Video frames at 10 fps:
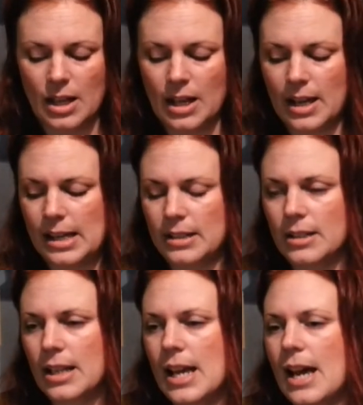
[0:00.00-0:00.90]

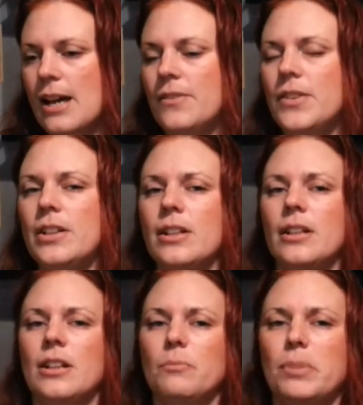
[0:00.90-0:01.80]
and I have
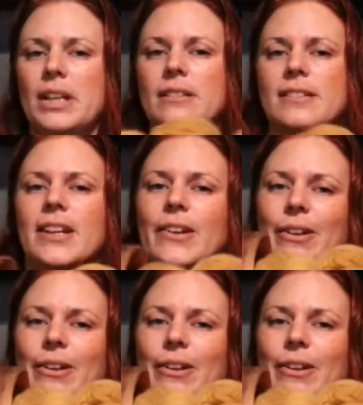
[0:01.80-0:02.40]
a bit